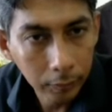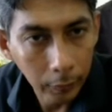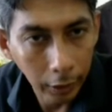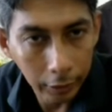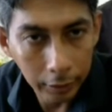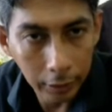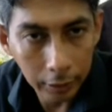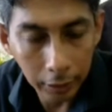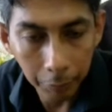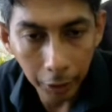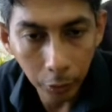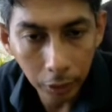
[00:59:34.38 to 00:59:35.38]
and this is the
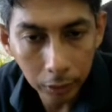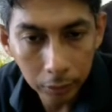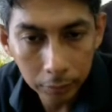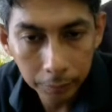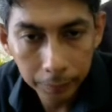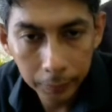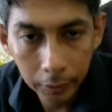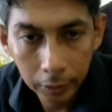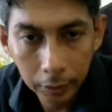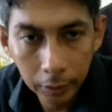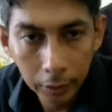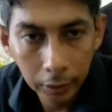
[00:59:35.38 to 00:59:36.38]
manual.
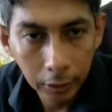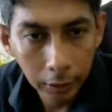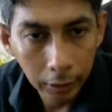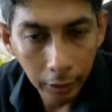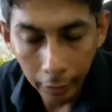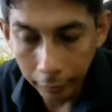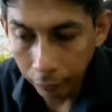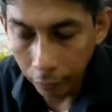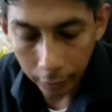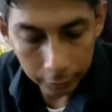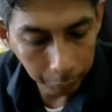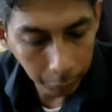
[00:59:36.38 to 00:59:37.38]
And for
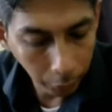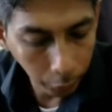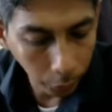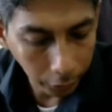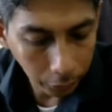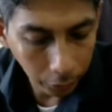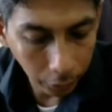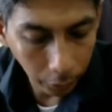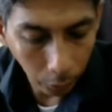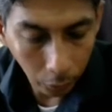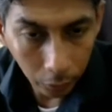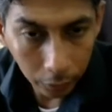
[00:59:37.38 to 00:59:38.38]
example, you want to
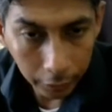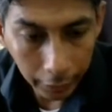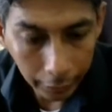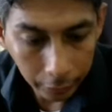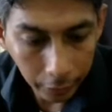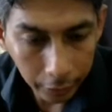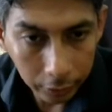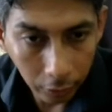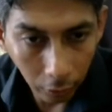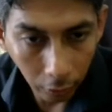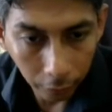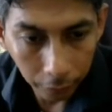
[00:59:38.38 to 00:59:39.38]
know the address
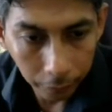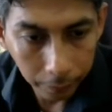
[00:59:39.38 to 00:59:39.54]
of